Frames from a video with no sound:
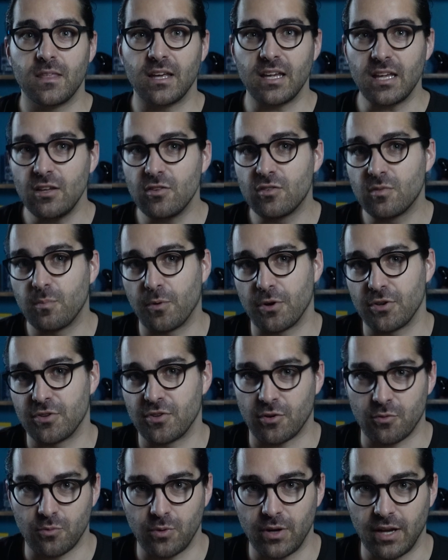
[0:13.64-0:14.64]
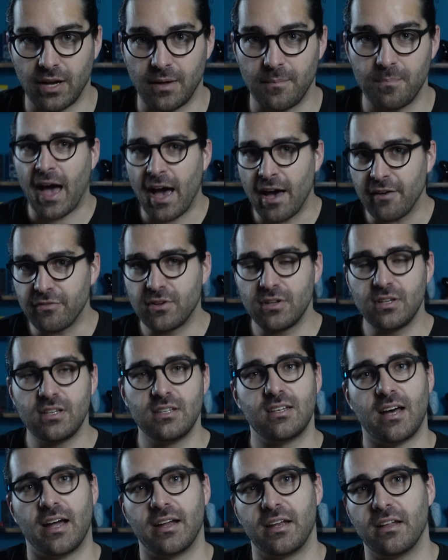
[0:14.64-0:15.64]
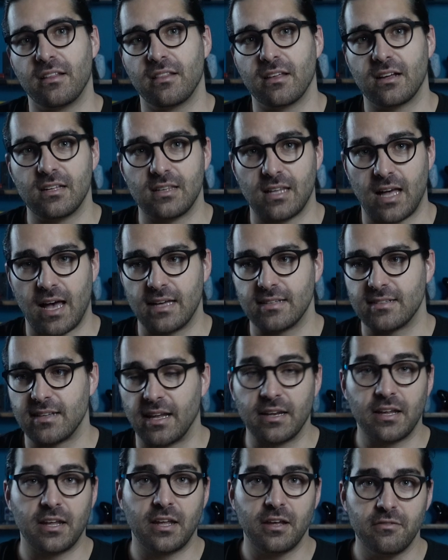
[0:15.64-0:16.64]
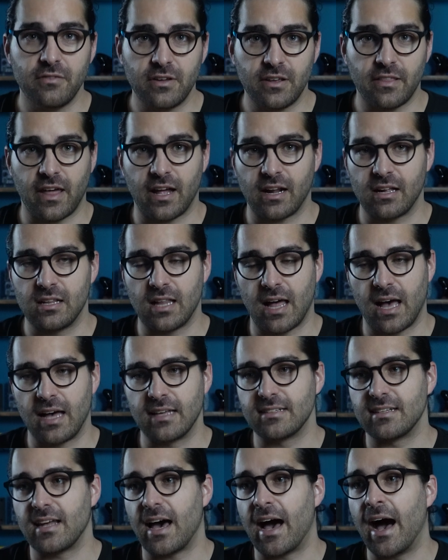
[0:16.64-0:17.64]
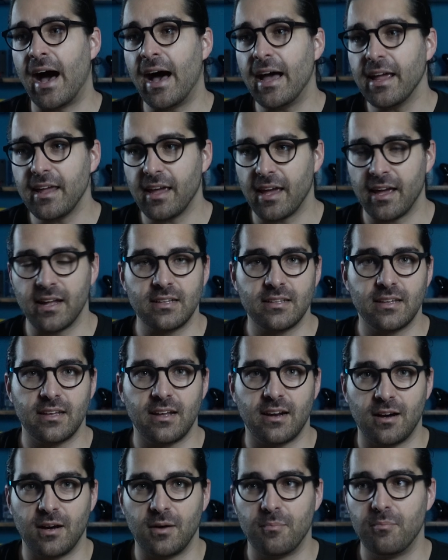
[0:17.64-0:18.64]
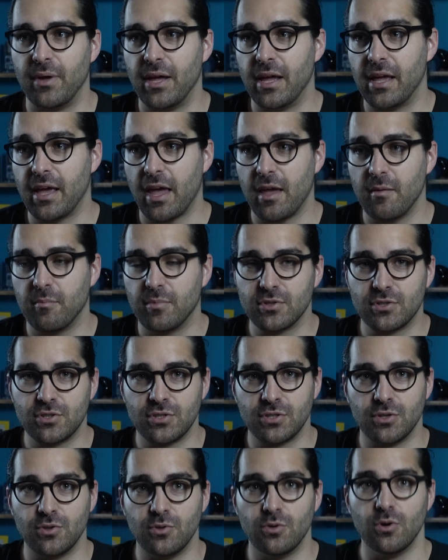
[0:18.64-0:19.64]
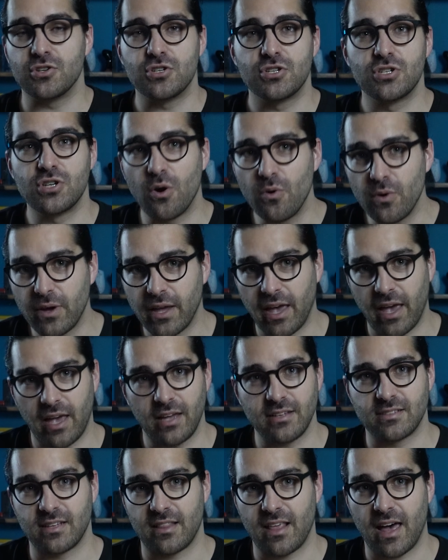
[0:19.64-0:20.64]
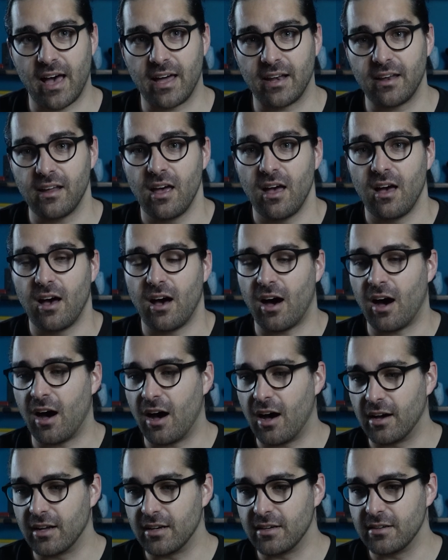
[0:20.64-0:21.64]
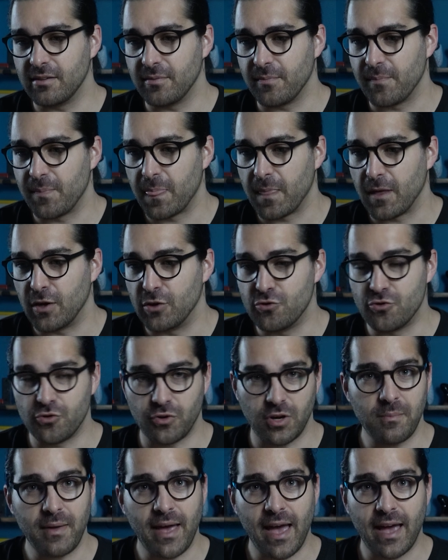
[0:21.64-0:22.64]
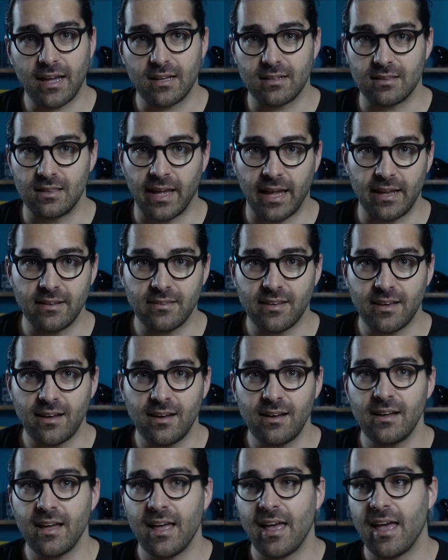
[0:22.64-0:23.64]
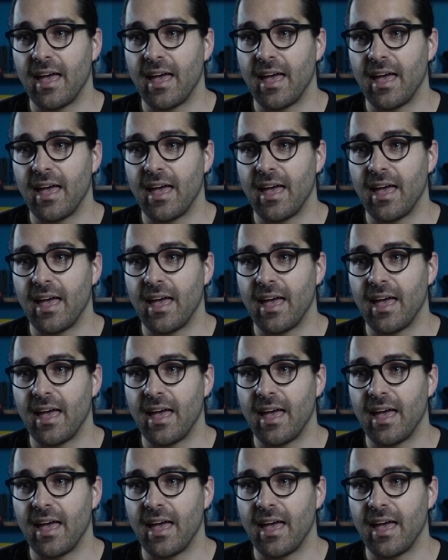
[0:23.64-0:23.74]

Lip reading: the esports arena. After designing the class and giving that class, I ended up being able to showcase that on DreamHack Atlanta